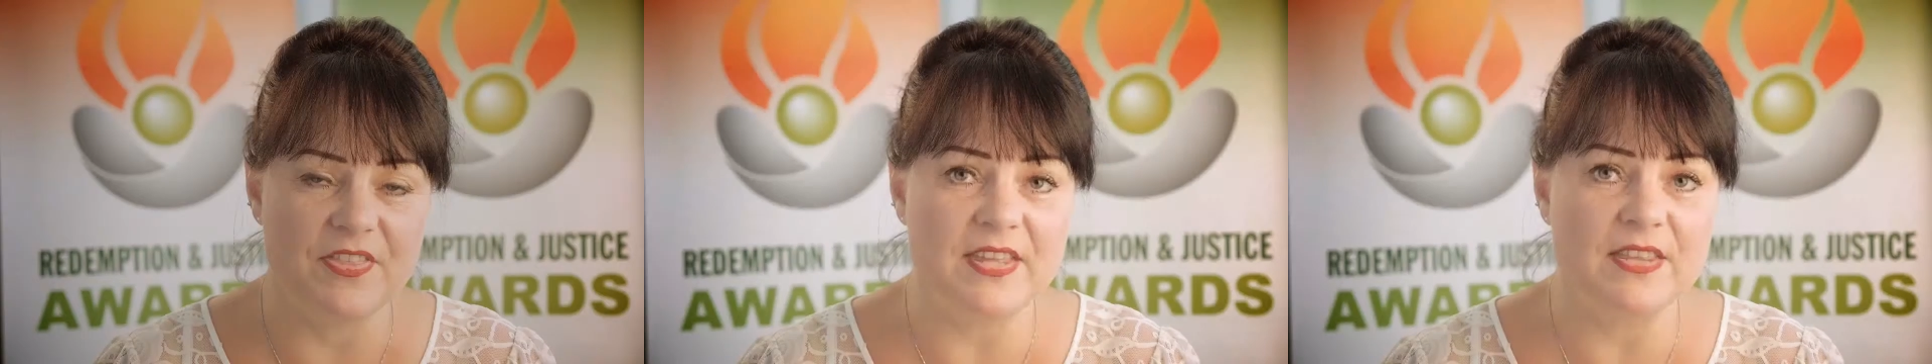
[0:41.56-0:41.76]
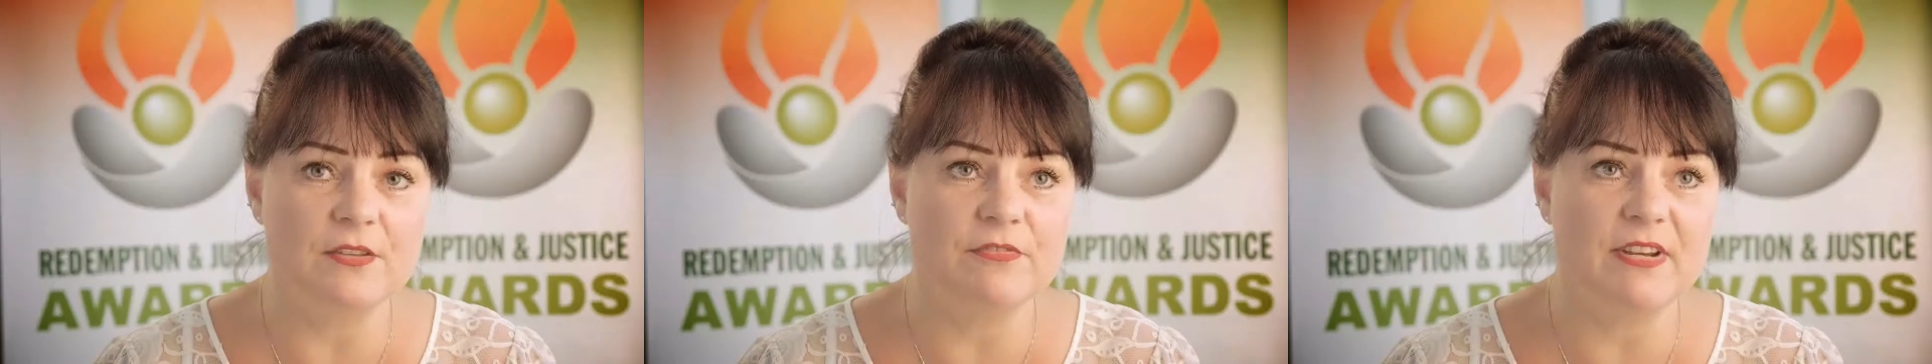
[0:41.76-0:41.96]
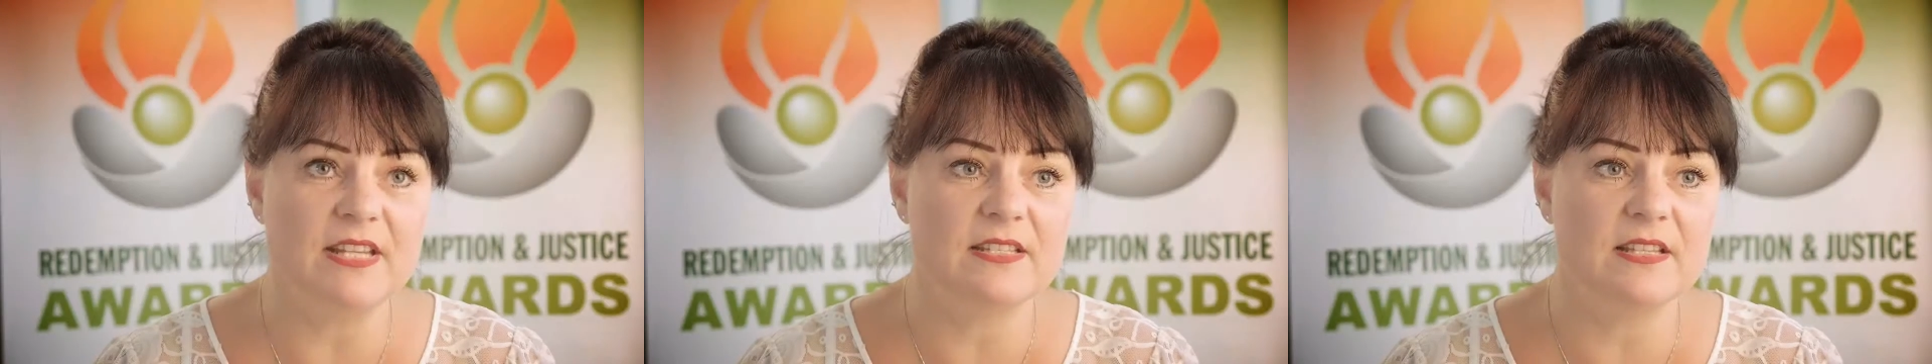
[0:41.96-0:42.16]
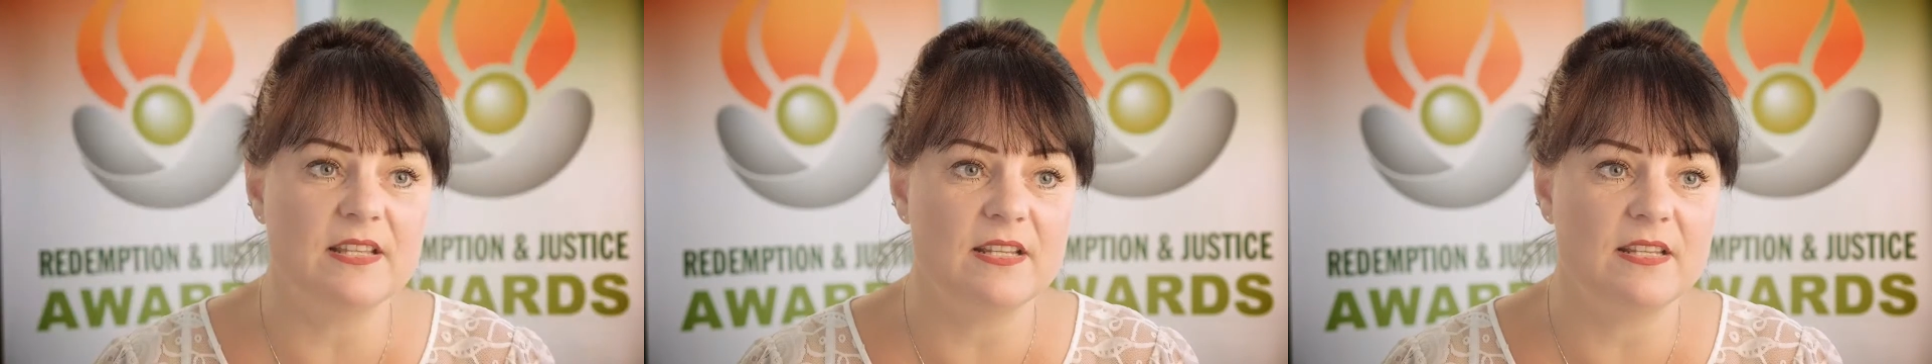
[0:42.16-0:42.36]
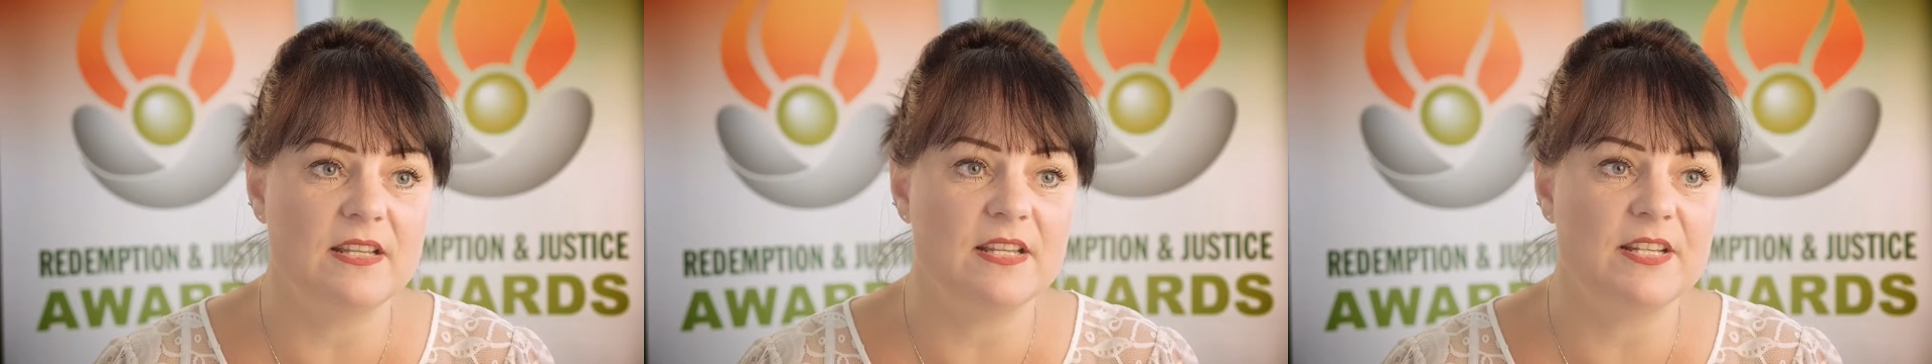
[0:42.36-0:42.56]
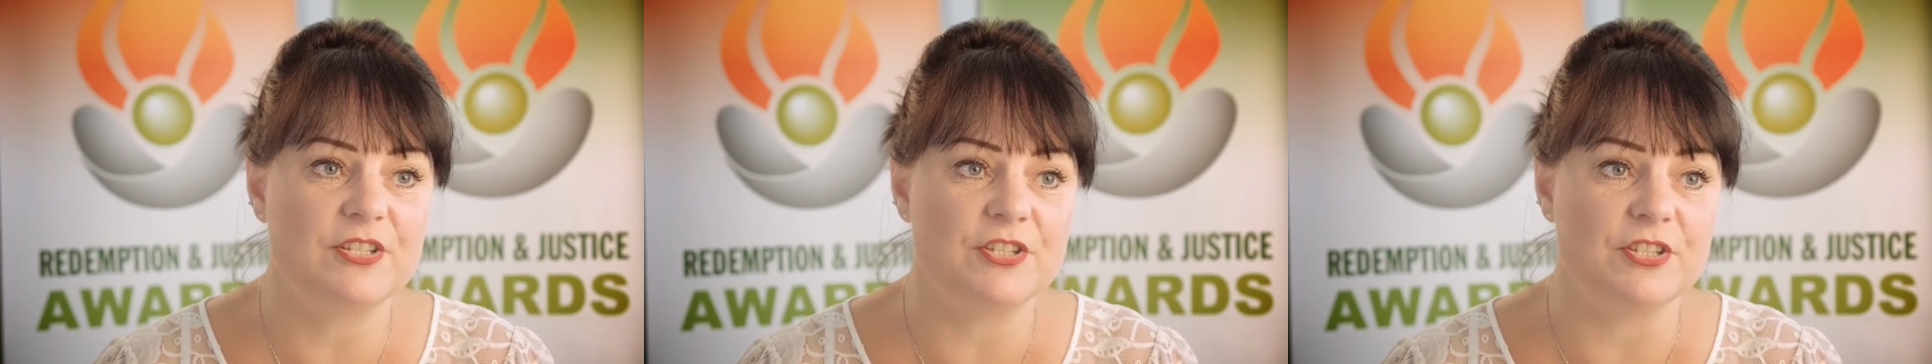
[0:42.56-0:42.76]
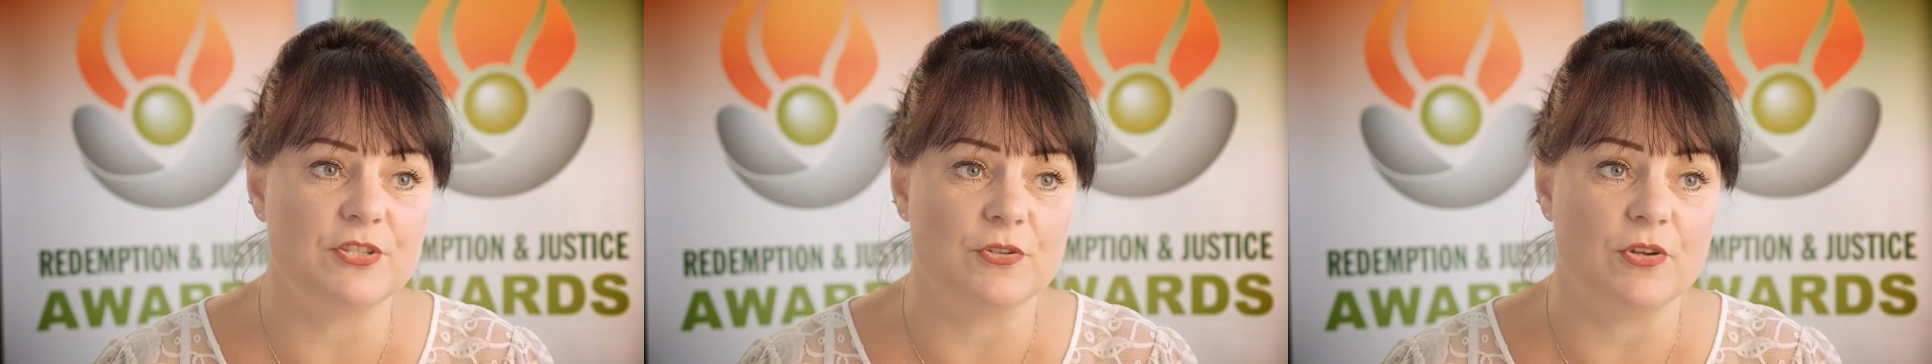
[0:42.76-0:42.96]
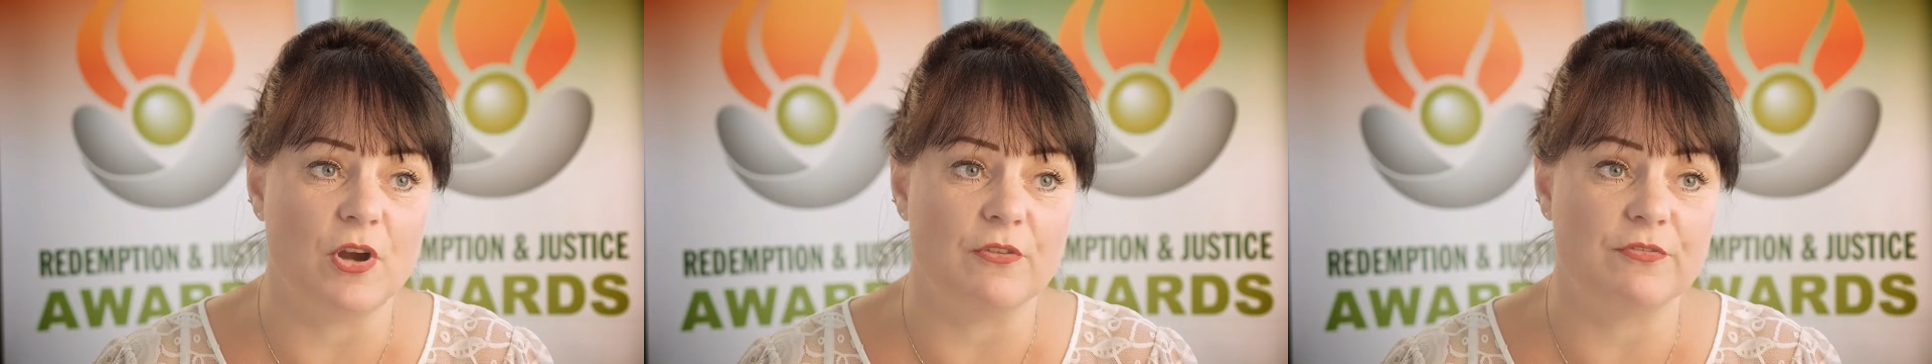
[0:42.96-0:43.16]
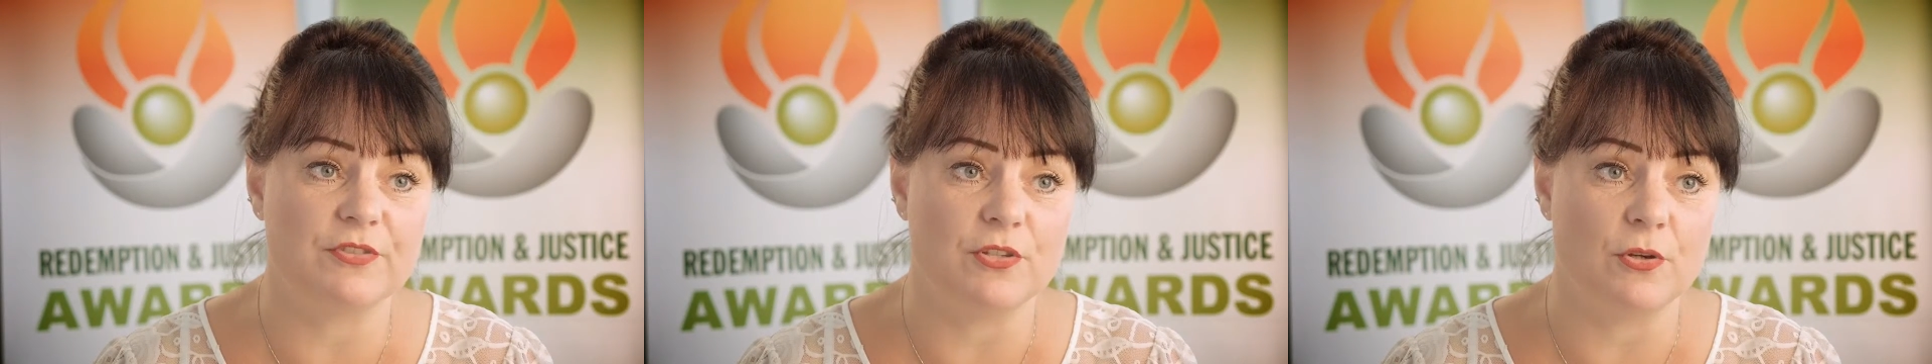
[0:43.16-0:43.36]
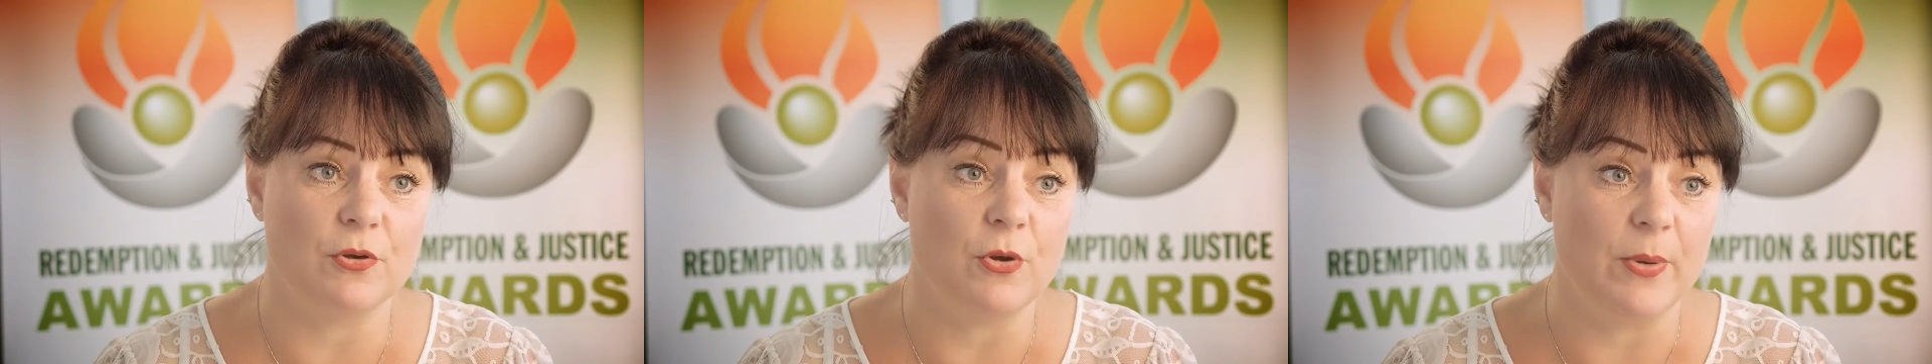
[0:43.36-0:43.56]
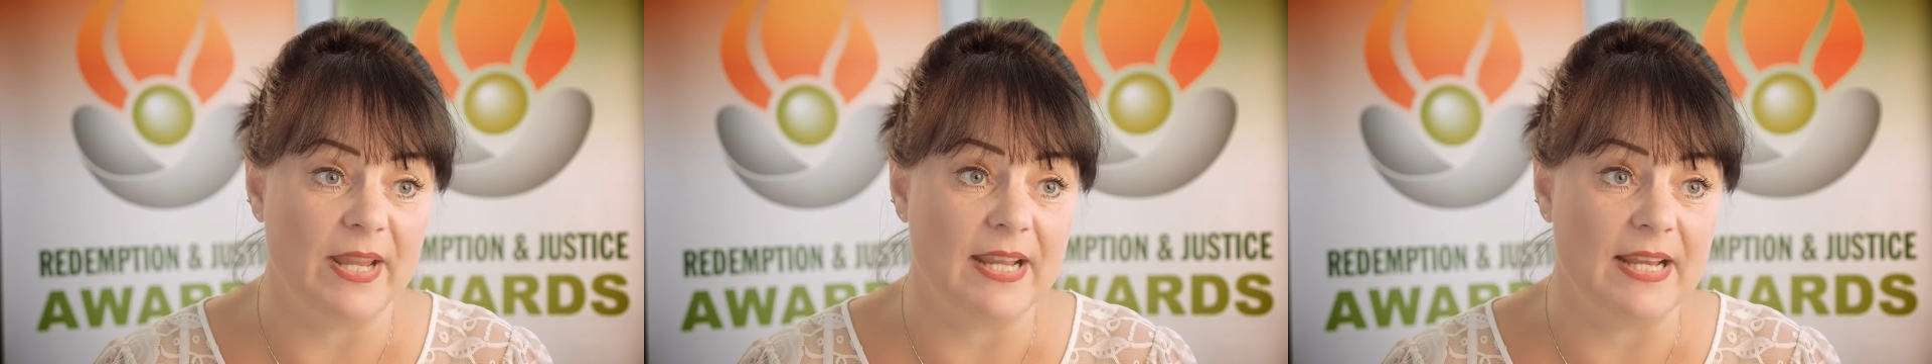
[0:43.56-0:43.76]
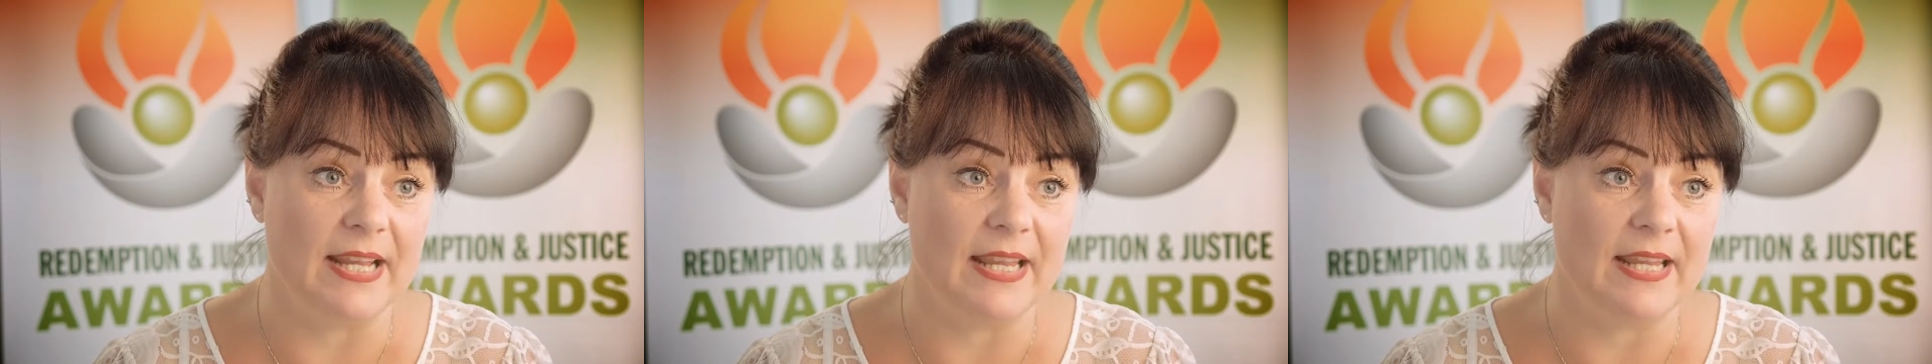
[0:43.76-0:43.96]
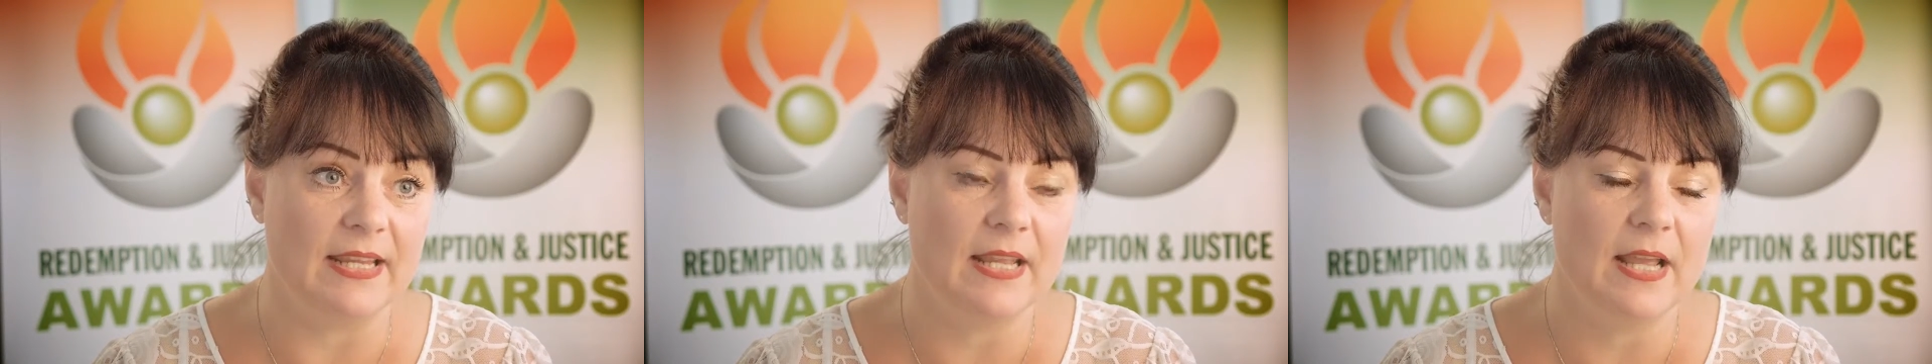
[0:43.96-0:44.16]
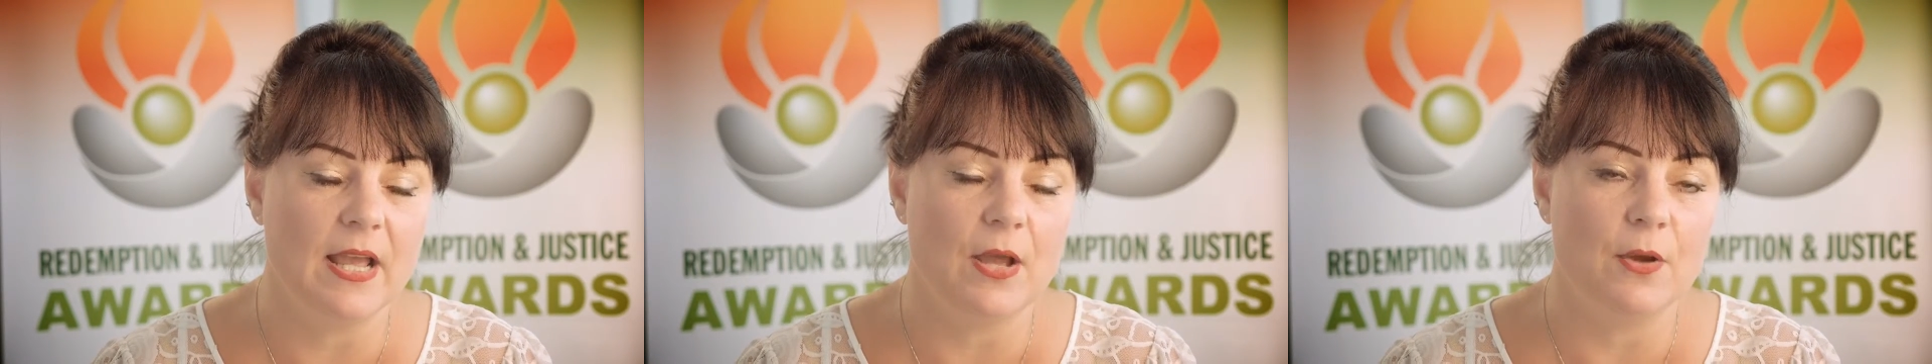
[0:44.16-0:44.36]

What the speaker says: I think the reason that Nurture took off so quickly